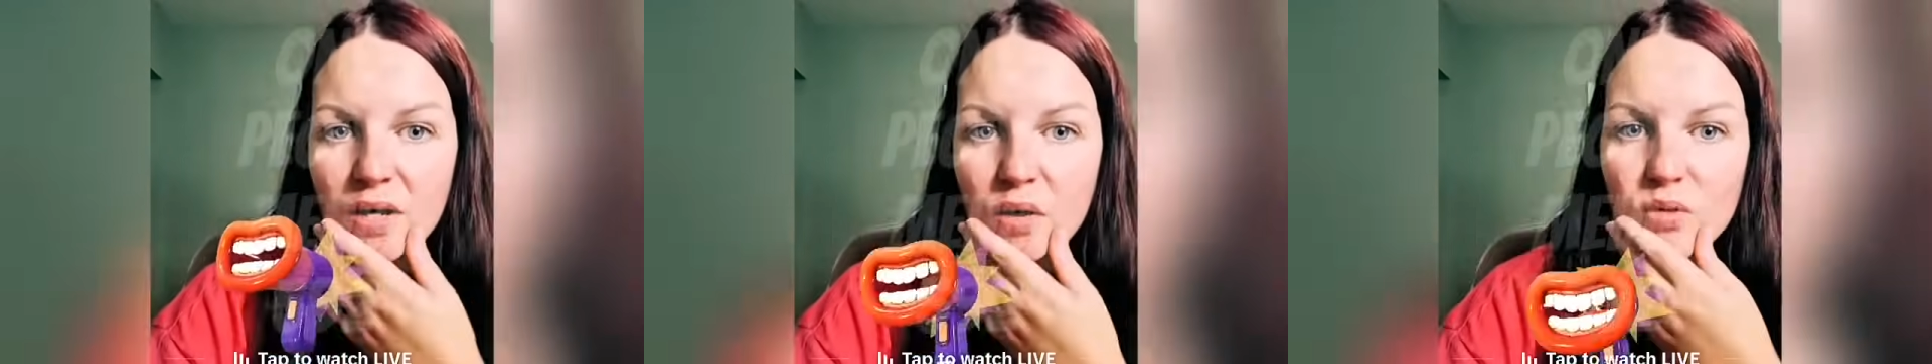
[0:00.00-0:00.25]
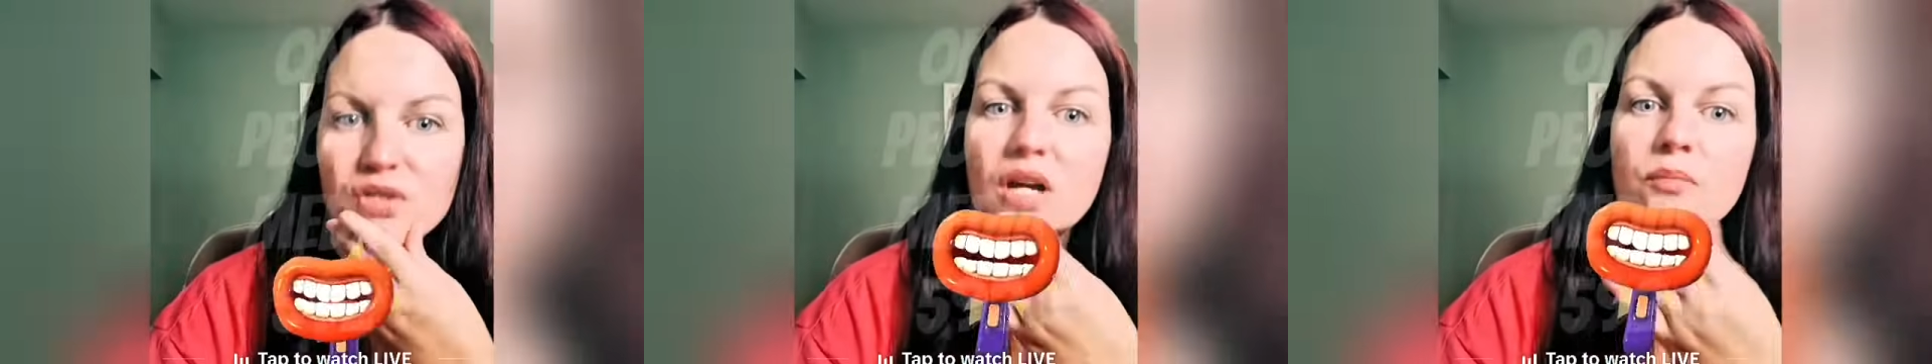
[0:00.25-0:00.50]

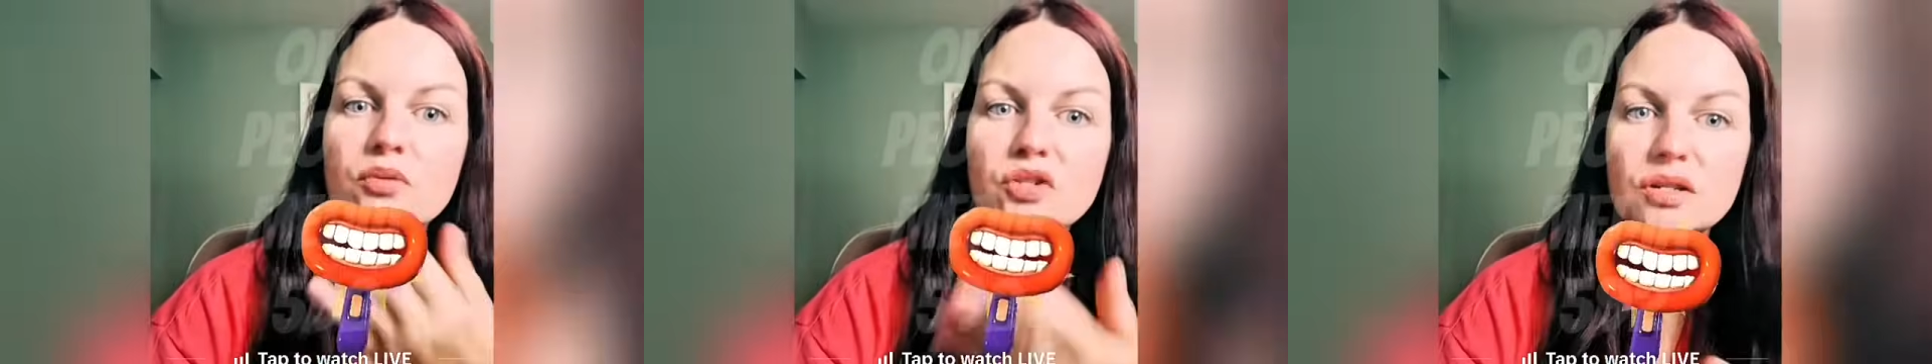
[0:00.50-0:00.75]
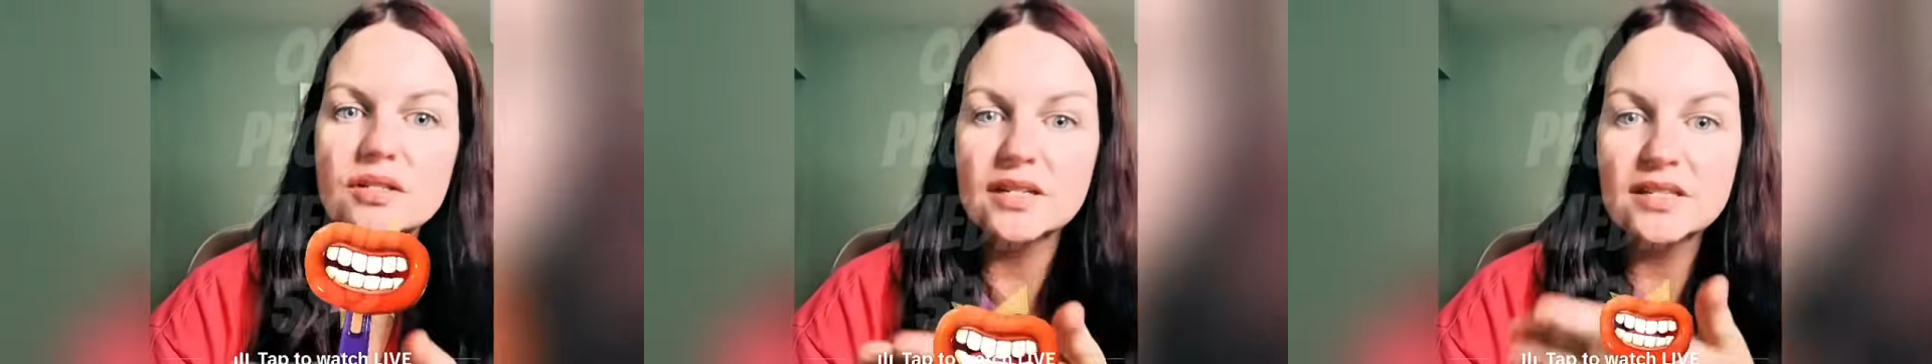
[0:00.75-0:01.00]
It also
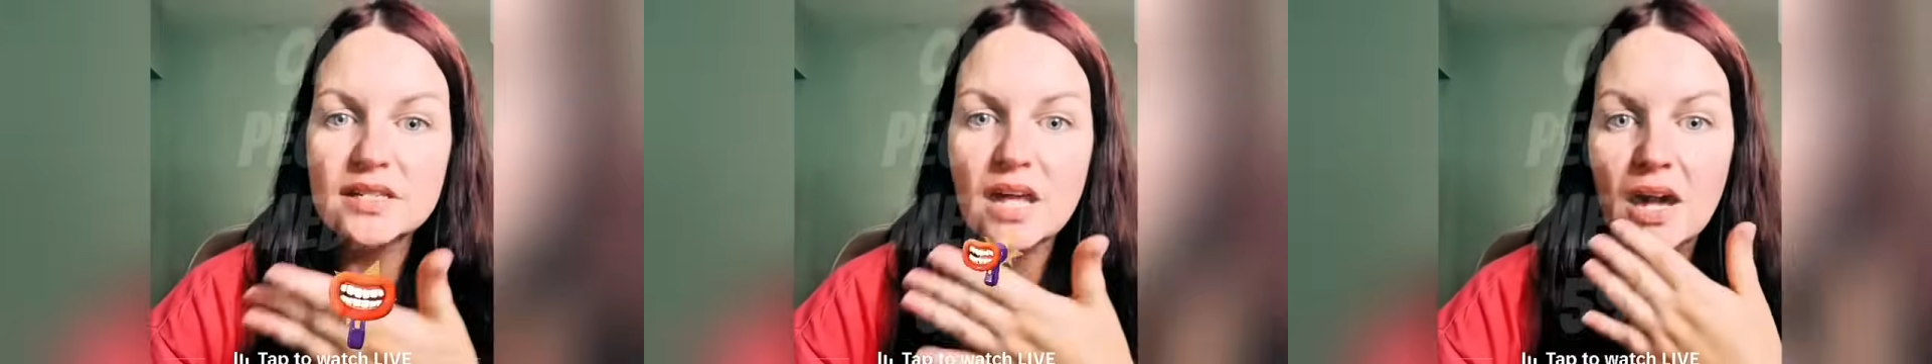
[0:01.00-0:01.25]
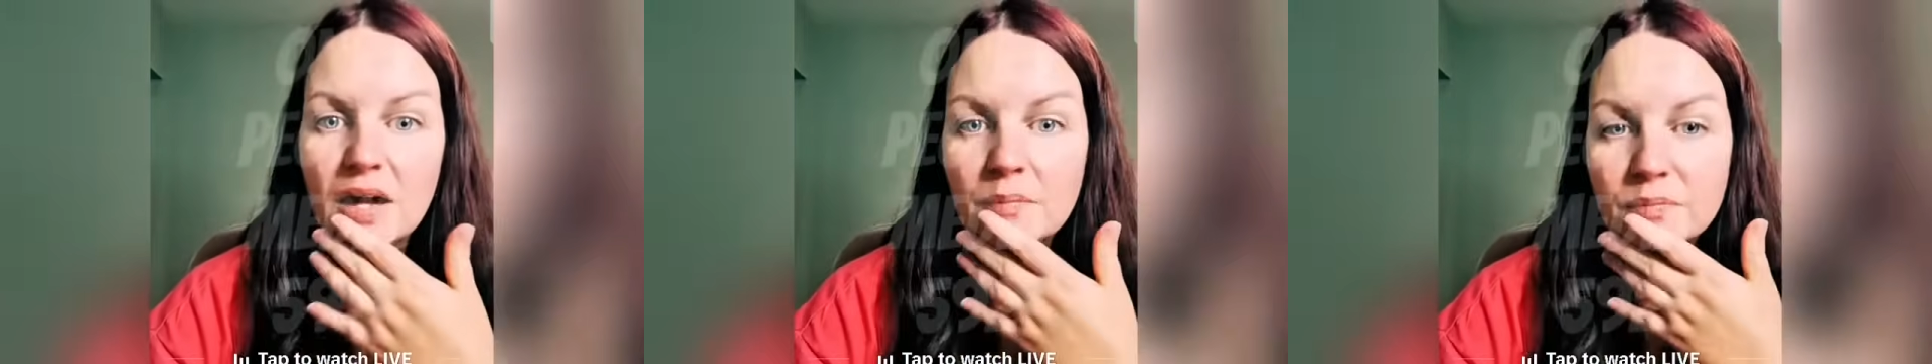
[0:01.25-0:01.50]
produces
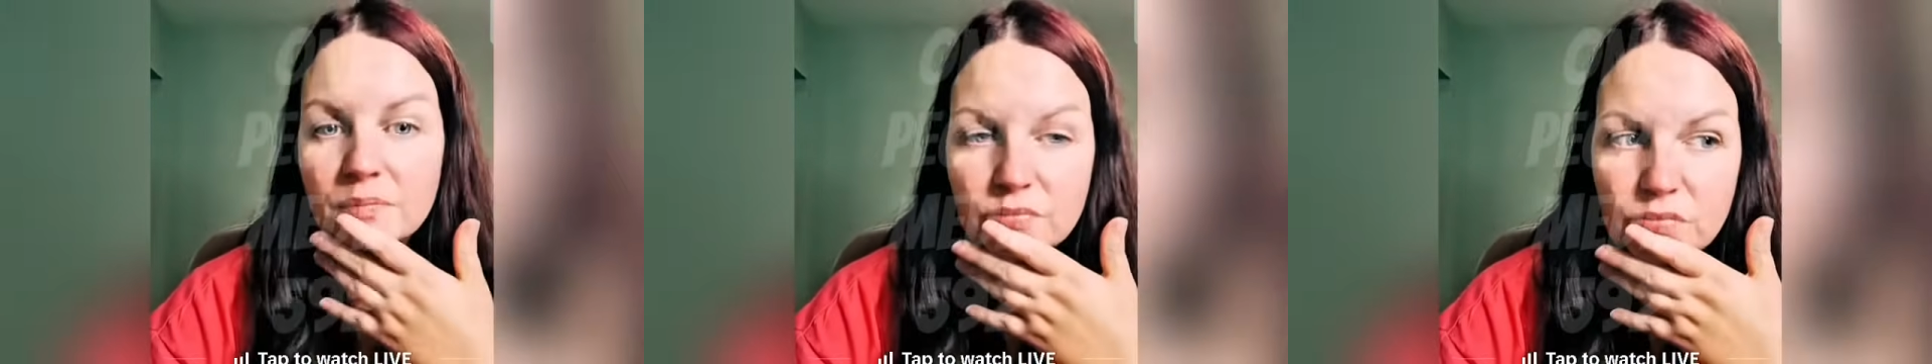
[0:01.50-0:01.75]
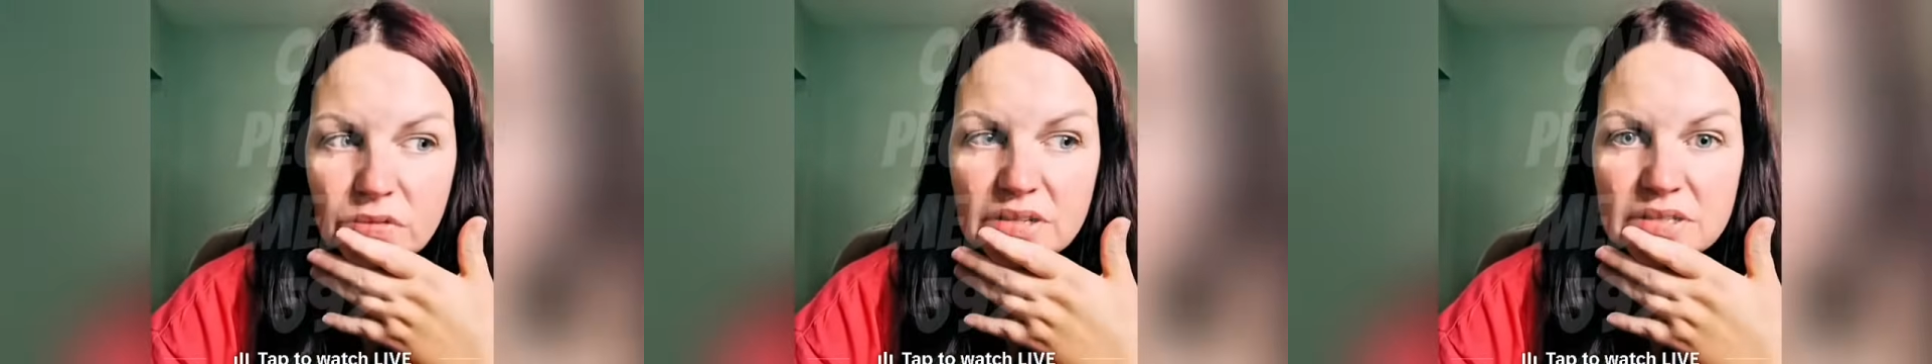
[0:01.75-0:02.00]

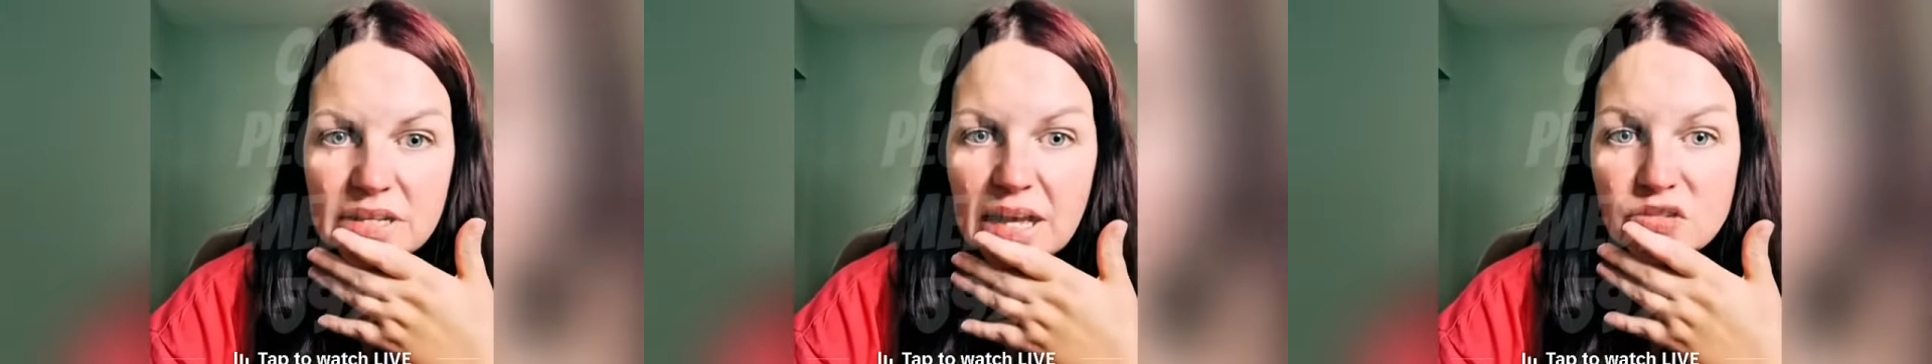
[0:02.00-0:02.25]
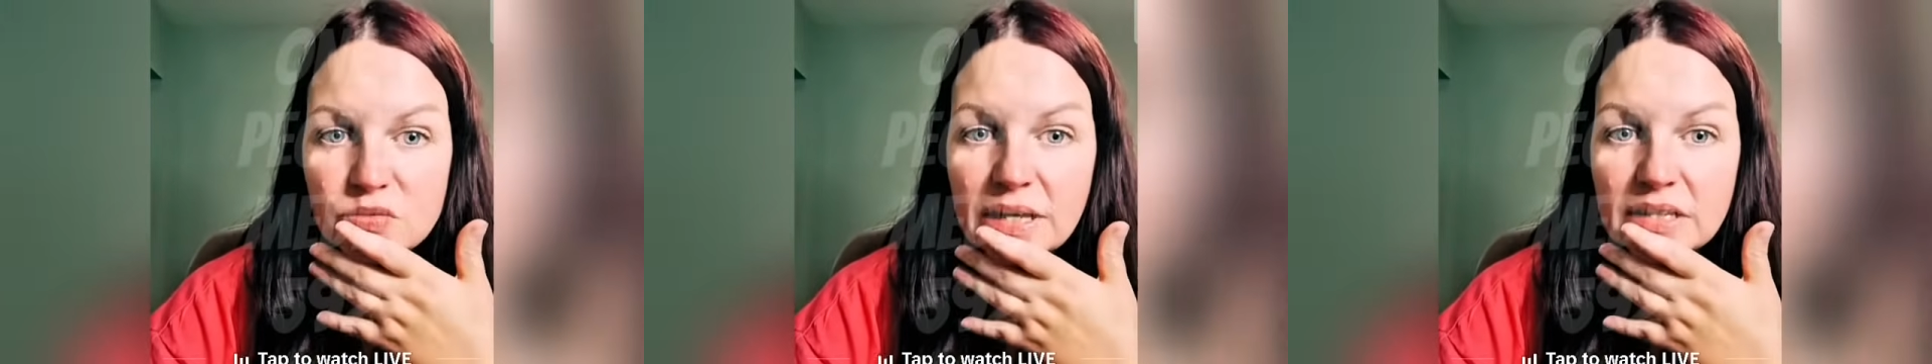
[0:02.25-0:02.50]

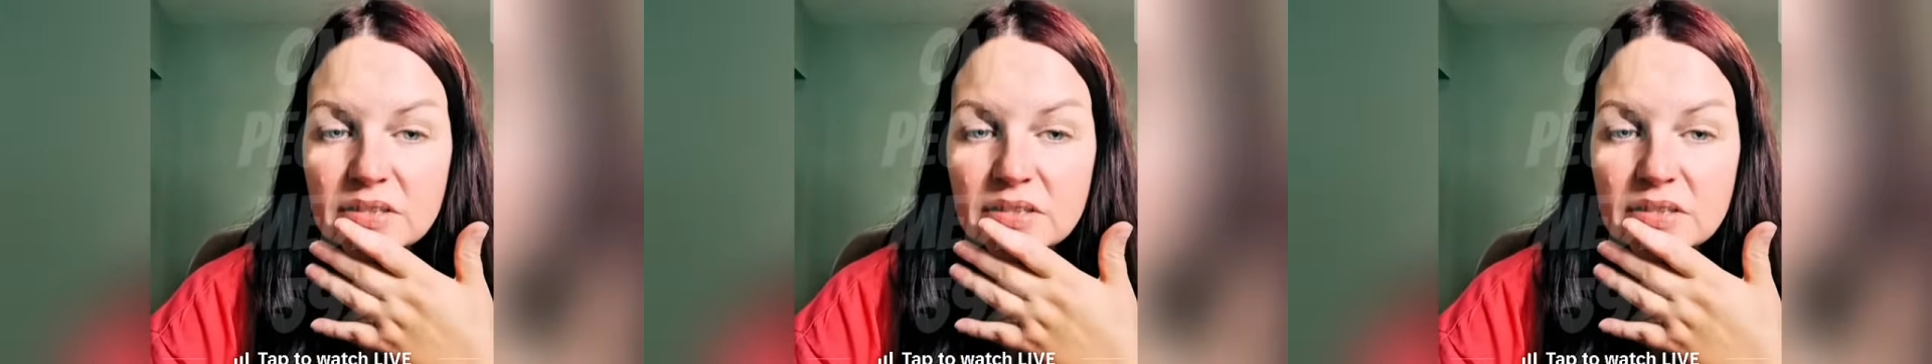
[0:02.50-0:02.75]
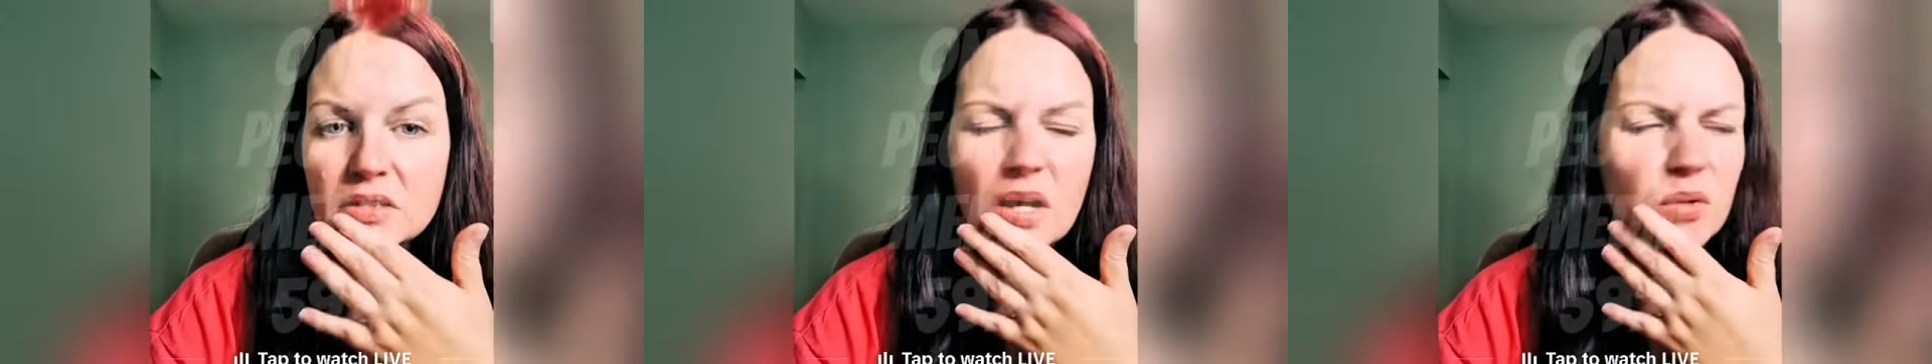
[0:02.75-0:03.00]

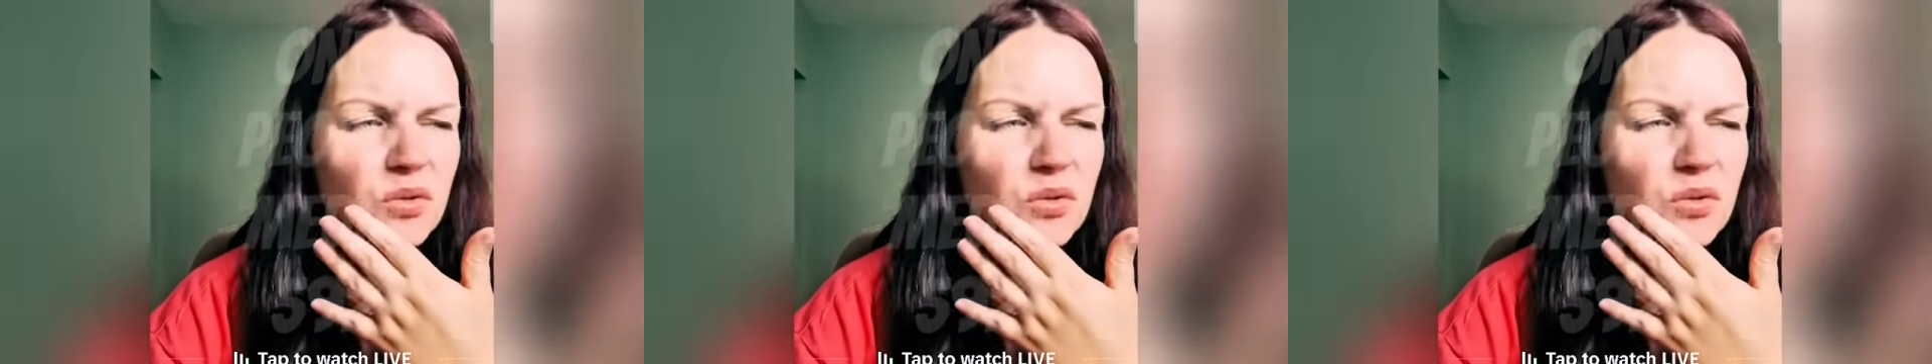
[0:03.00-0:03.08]
THB.